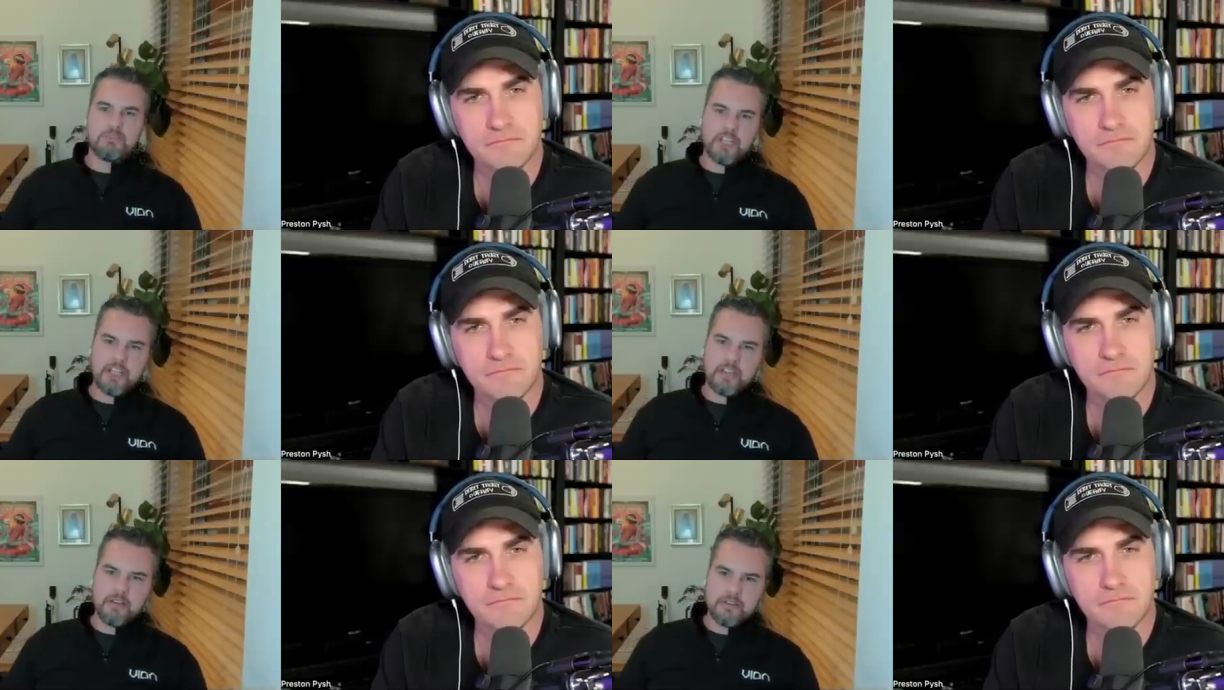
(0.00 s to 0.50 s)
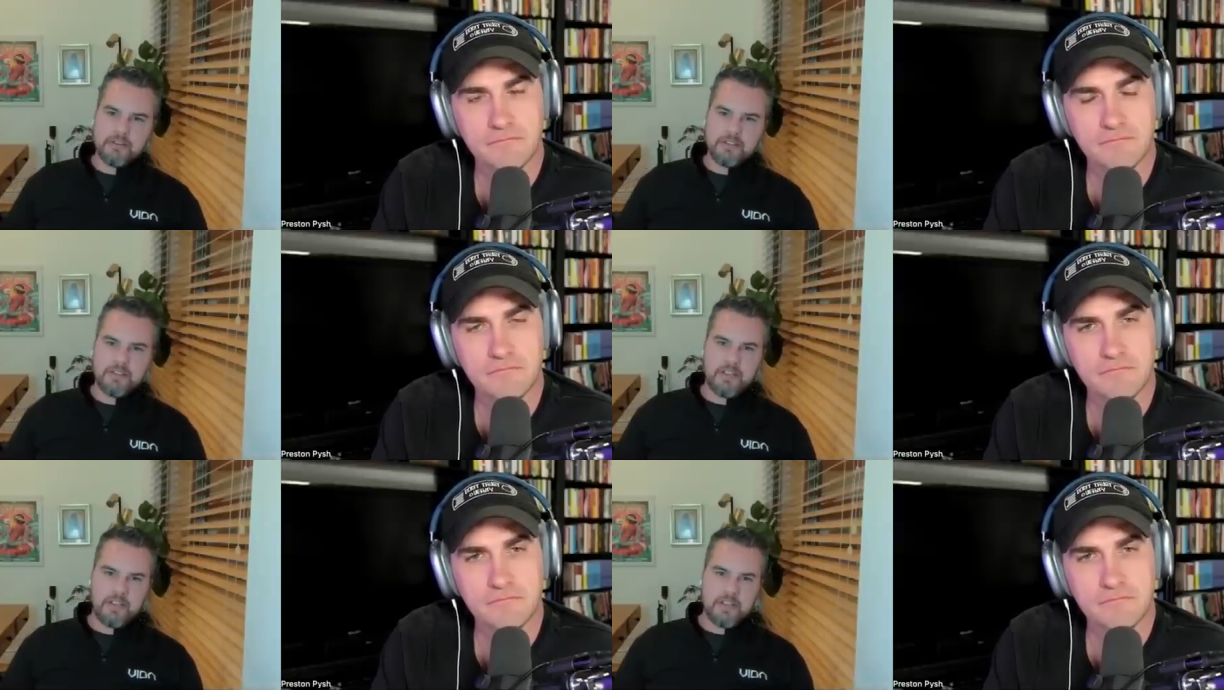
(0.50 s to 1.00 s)
Speaker 1: and
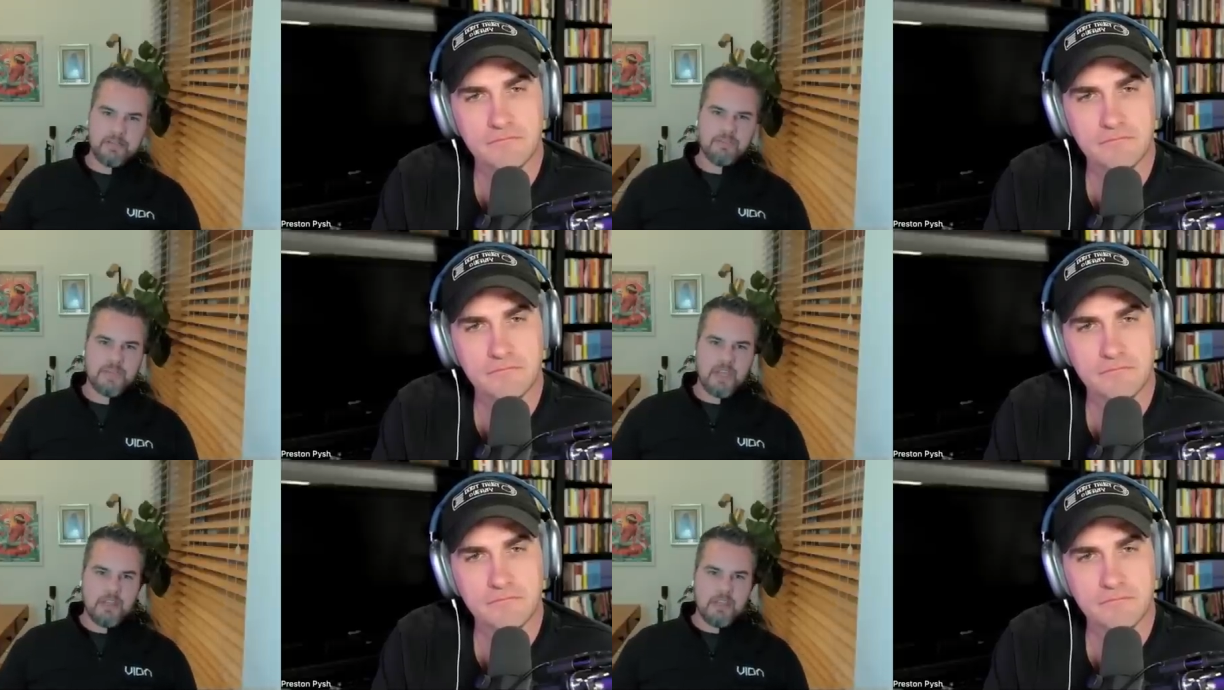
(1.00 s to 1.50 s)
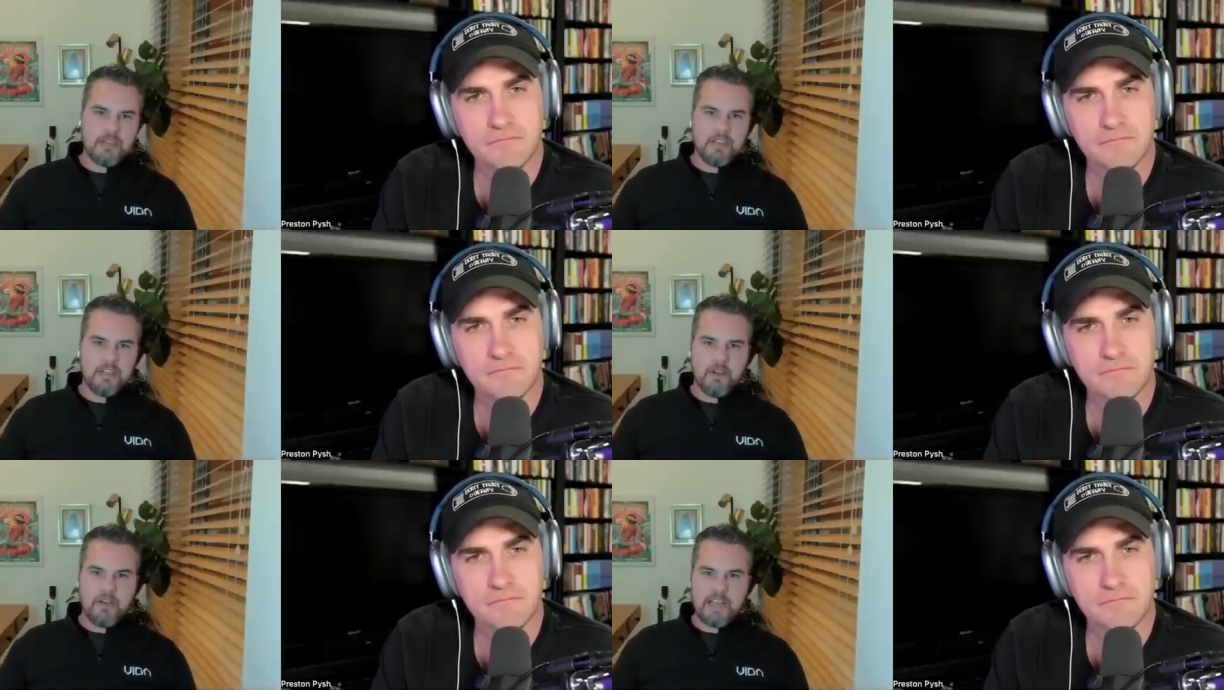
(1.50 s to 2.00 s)
players. And
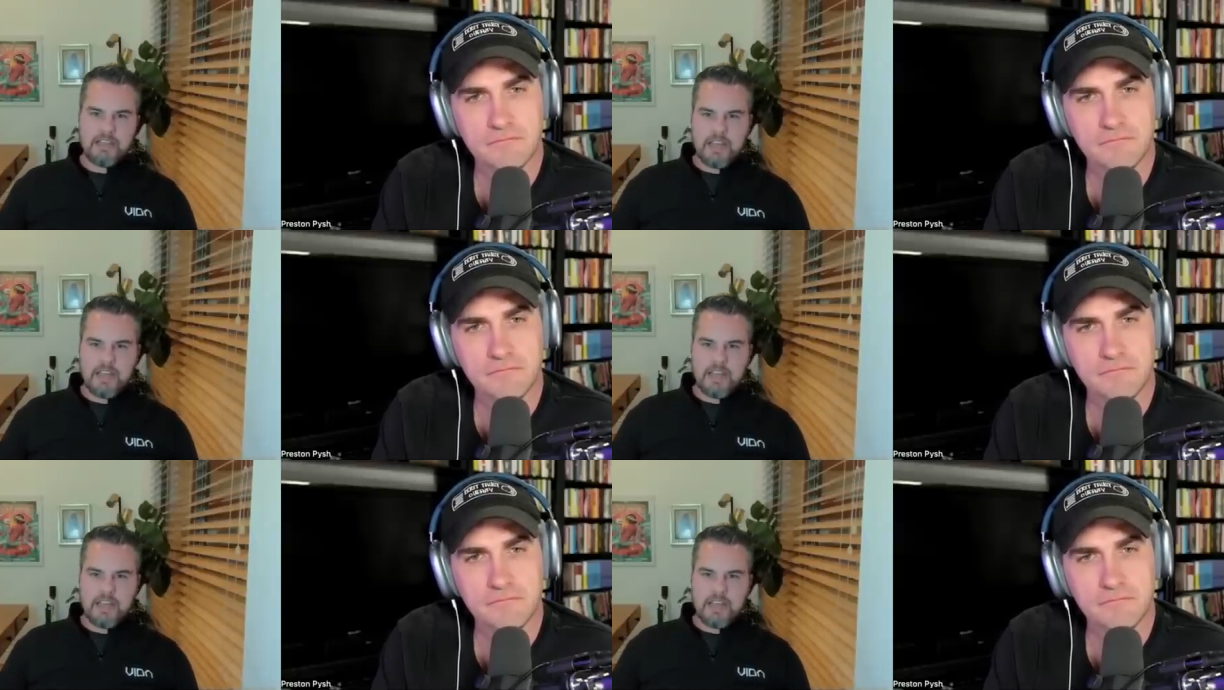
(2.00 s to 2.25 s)
you know, I,